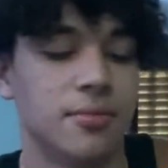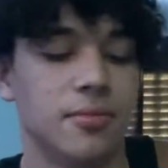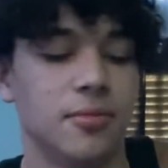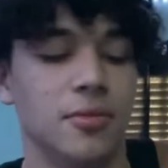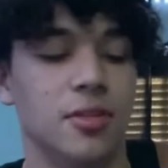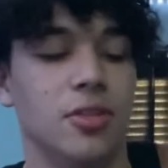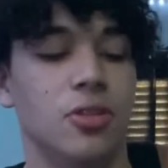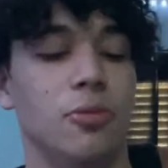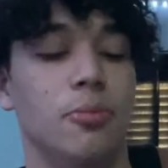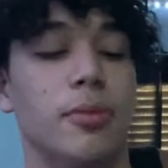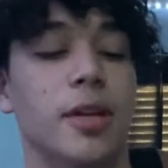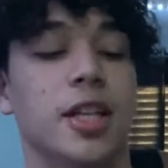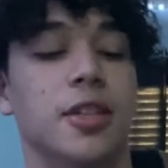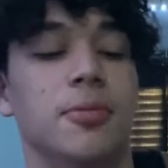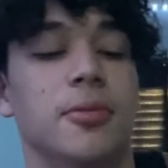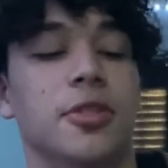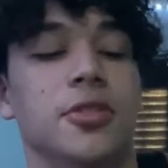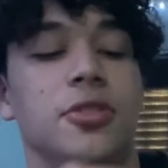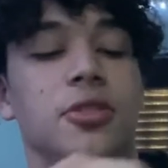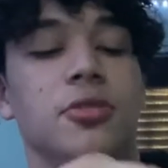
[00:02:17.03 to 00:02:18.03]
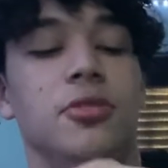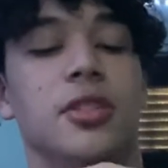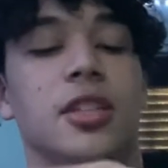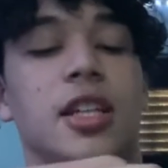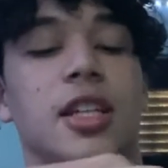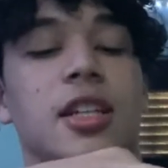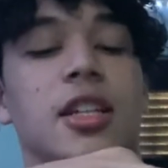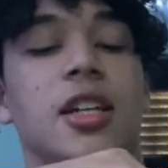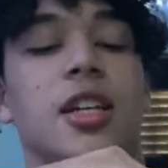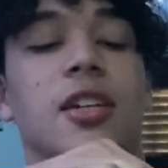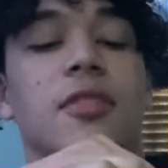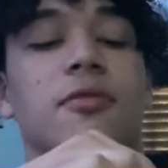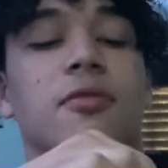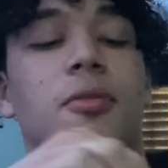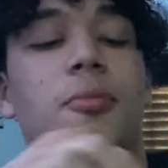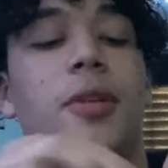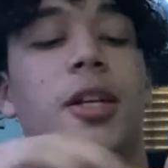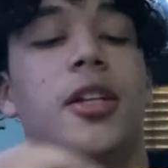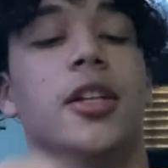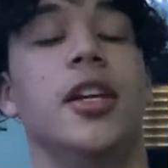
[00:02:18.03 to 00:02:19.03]
little basketball shoes I got for
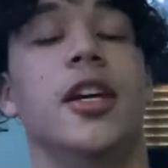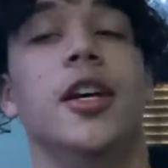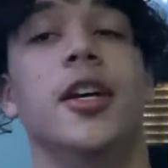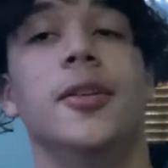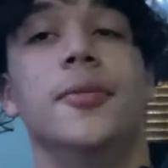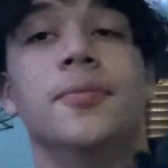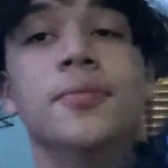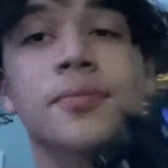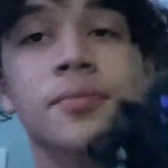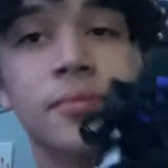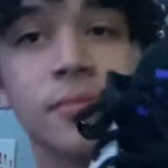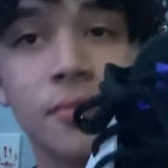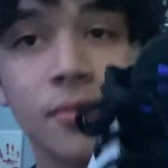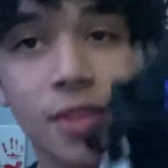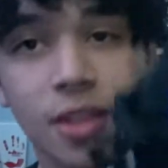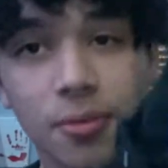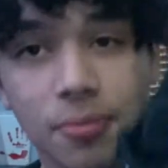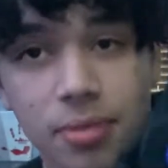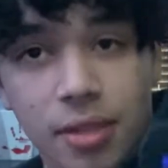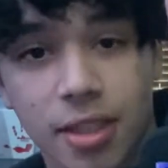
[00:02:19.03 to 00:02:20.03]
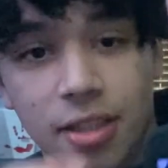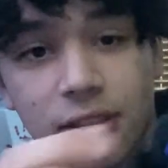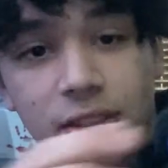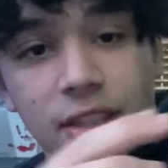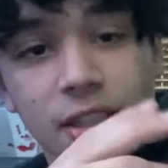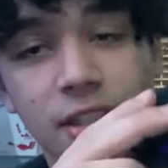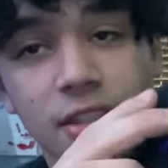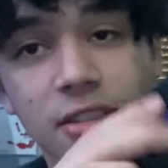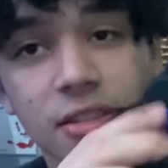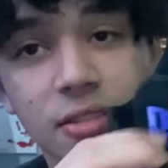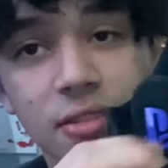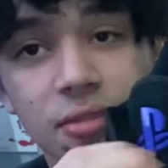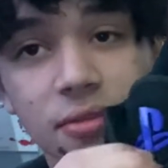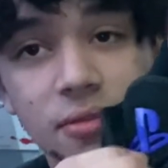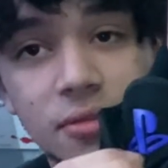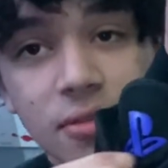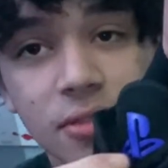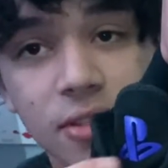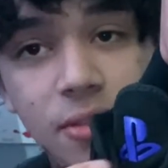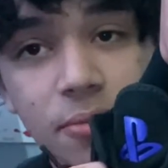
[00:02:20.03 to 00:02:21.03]
my dad, the PlayStation,
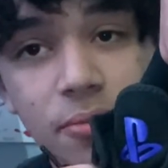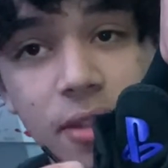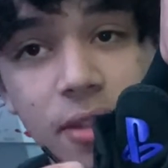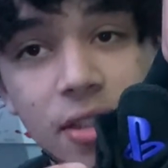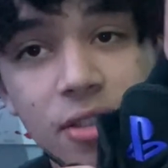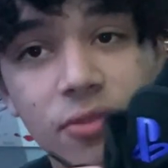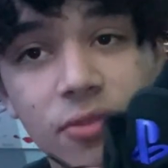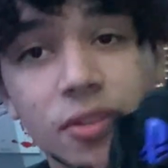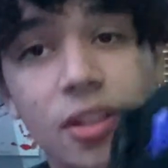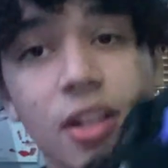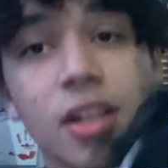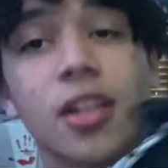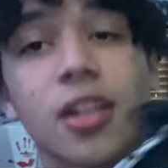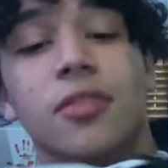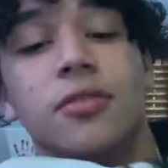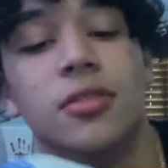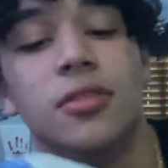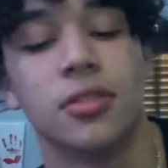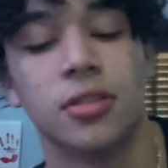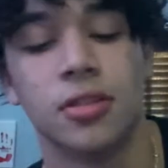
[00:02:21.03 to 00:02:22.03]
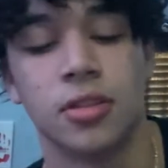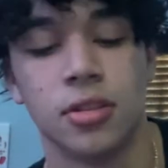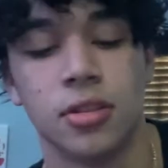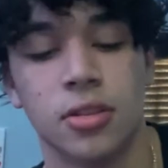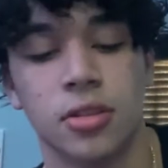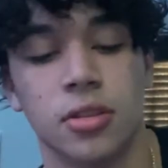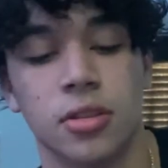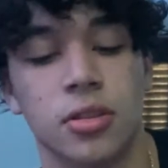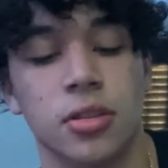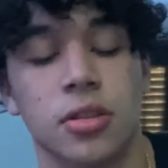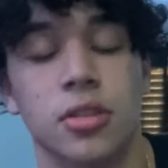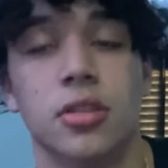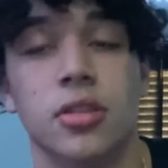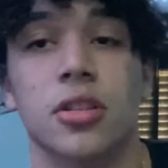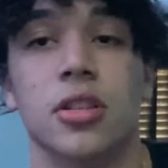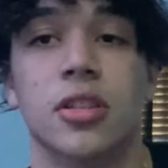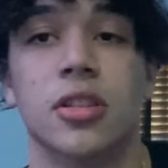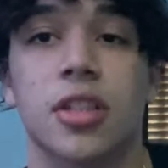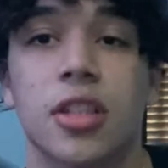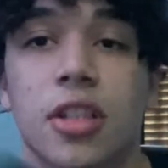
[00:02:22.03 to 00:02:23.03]
the PS5s, as you
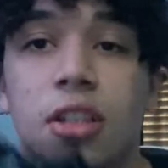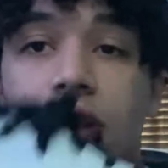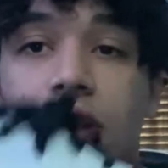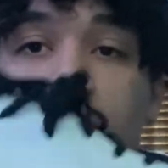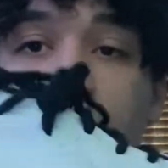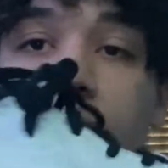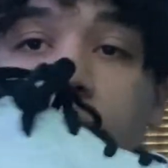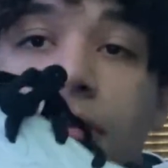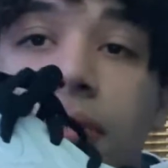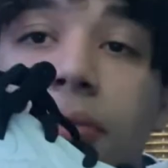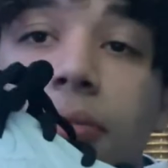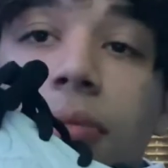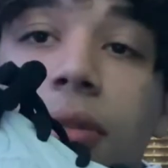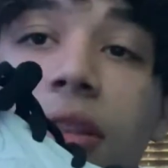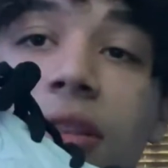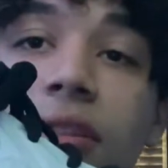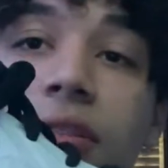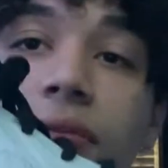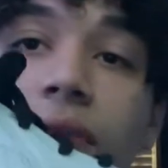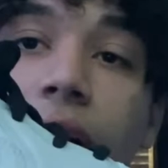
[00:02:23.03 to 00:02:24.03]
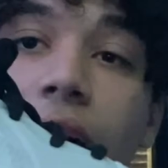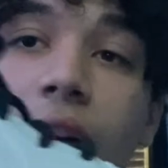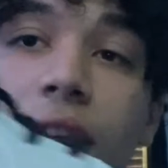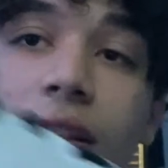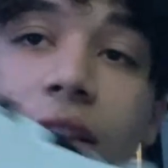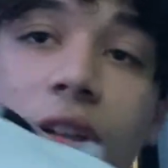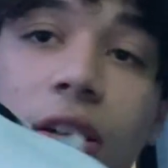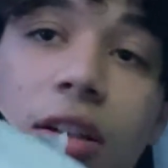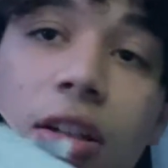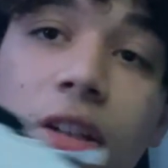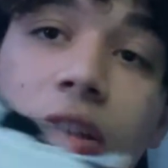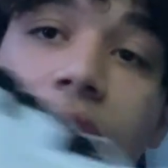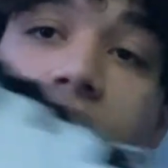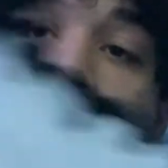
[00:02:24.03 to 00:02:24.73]
can tell, PS5 logo.